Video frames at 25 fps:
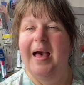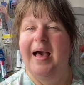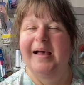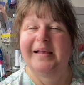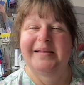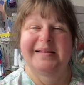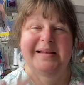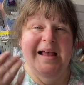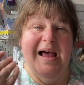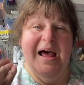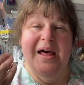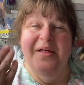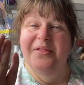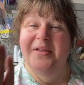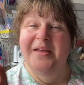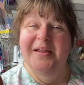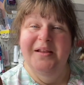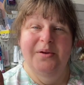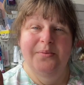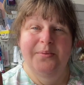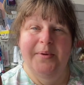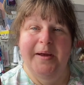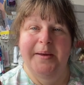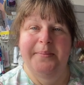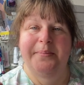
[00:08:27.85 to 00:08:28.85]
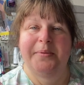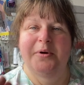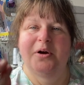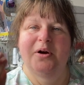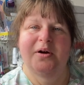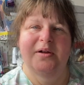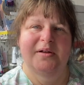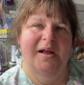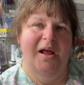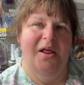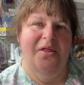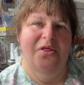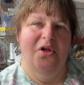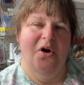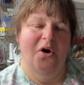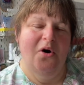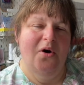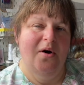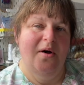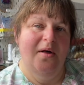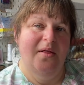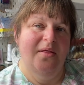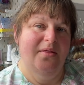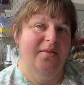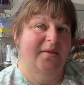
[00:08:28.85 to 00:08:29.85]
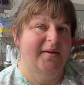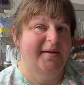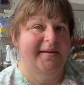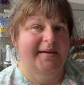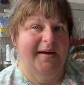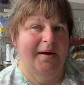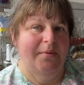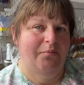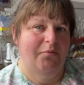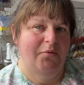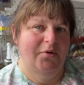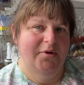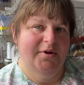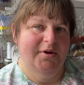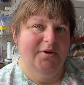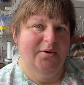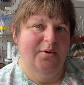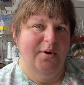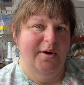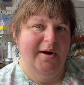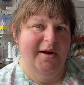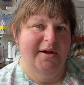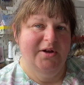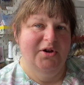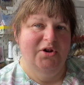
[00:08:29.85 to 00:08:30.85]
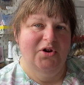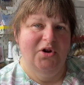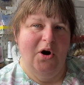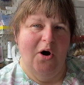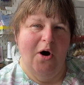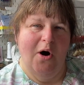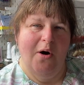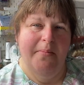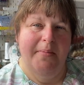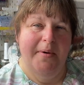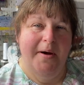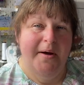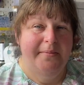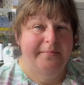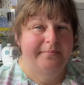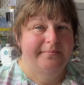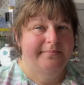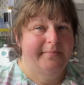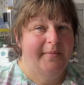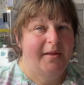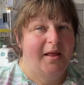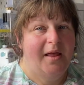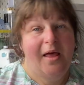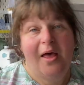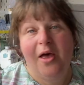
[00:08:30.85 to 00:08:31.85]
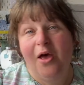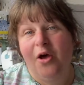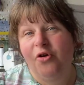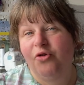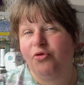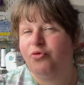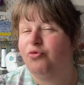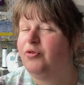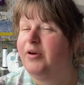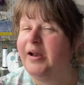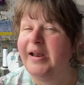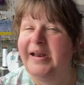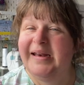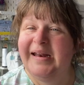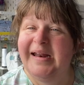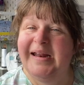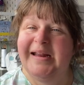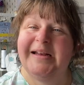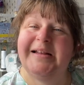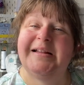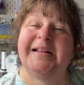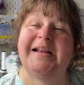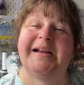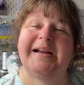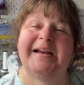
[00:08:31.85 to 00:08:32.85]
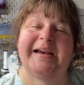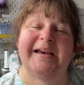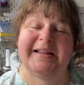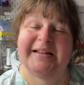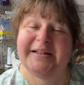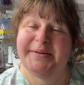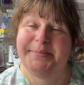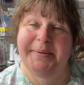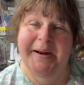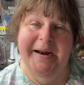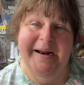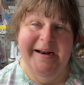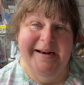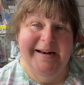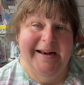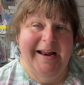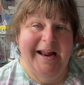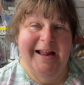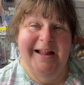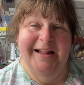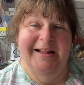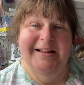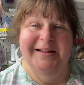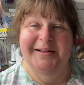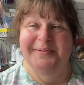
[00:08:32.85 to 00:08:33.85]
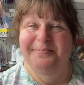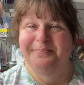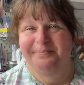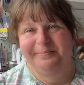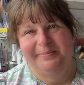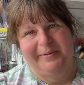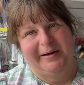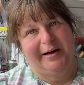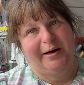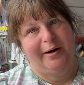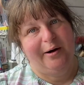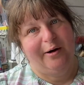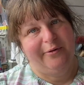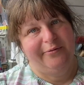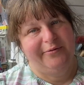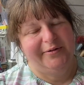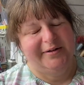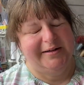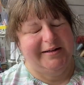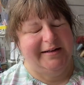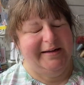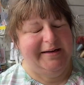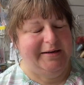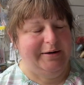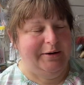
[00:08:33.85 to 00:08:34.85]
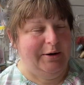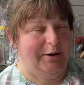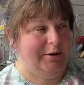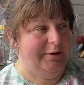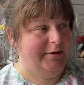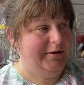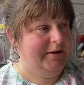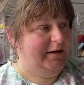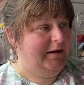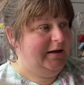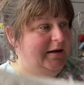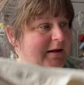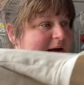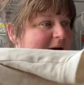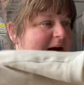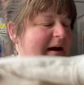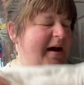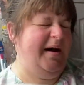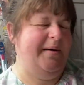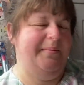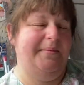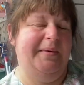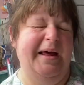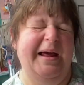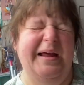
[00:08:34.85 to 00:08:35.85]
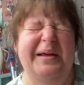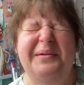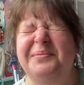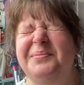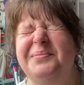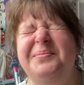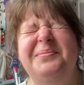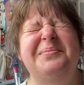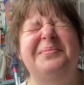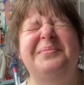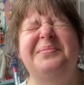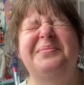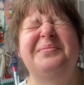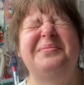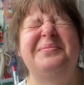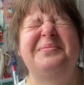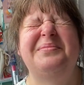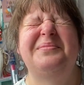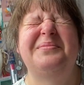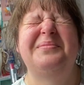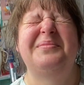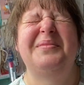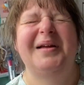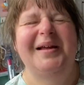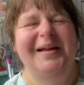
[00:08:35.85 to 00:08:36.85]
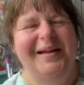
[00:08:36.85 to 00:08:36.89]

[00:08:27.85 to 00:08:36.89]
I sat this way because I thought the sun was going to stop radiating its brightness, but obviously not. I'm like, mm.